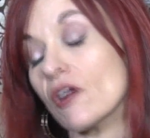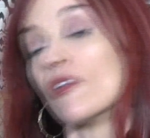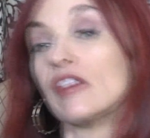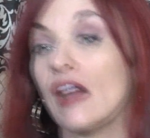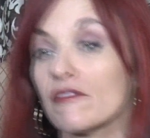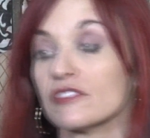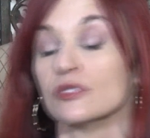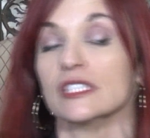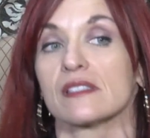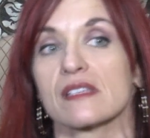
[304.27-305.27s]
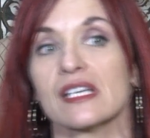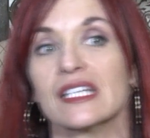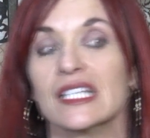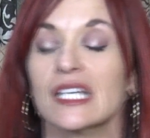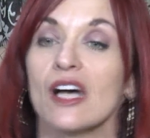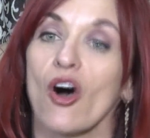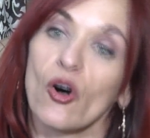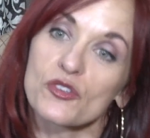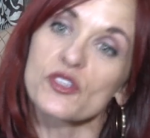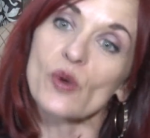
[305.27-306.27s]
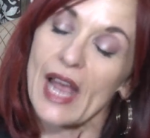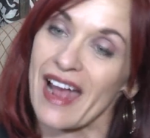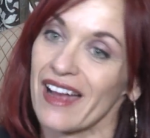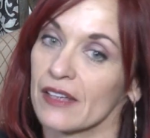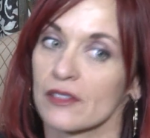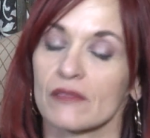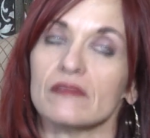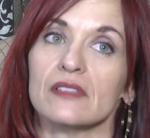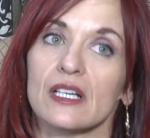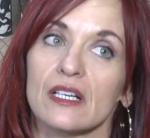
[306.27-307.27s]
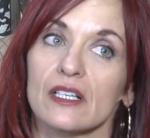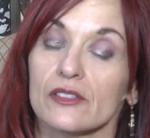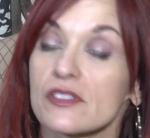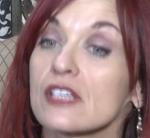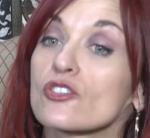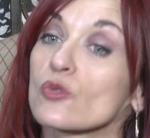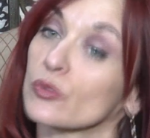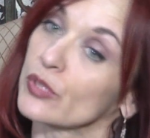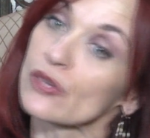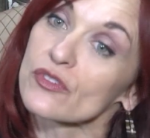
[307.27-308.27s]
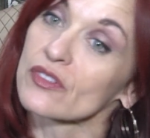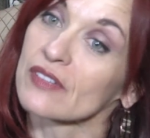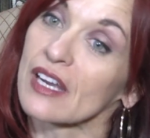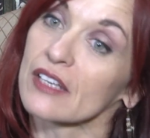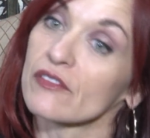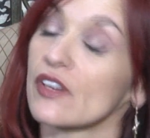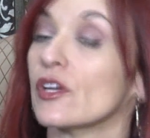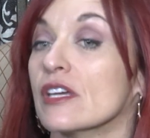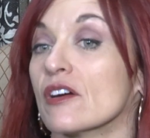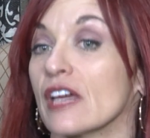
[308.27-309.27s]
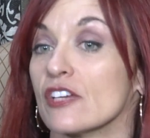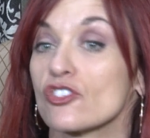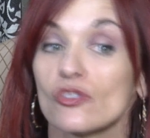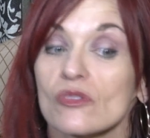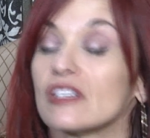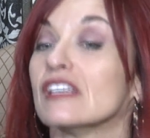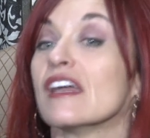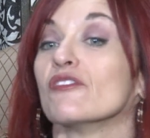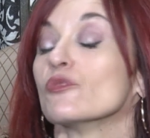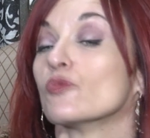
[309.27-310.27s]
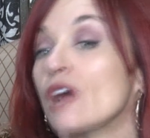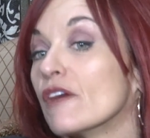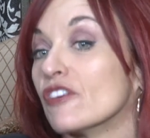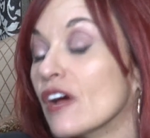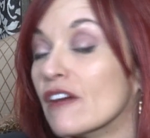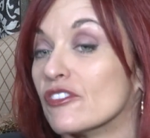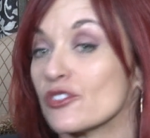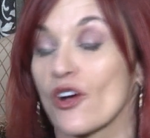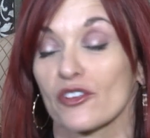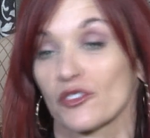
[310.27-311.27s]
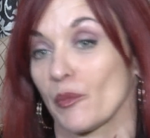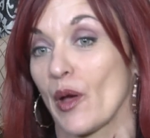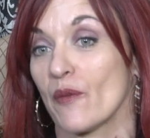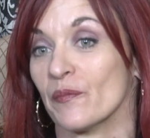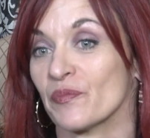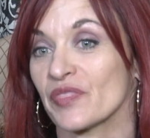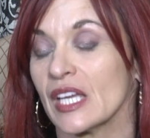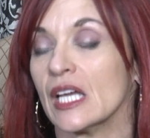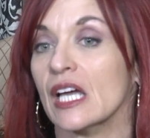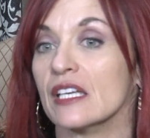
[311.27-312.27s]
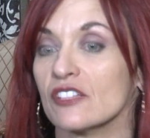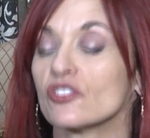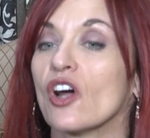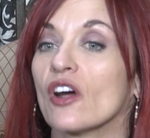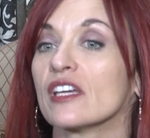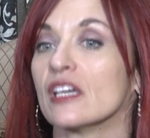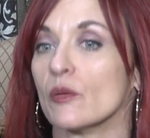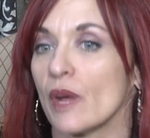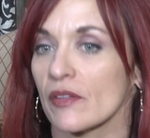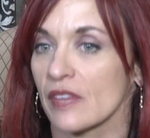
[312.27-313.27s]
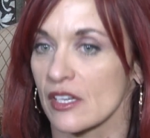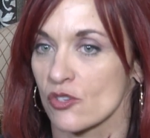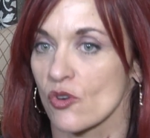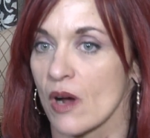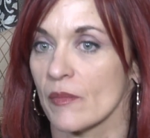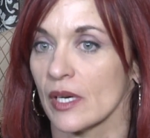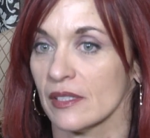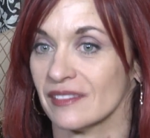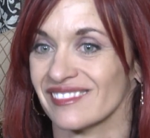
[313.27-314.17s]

all the affluence, also had sexual abuse at a very young age too that he never ever talked about. And in talking about that trauma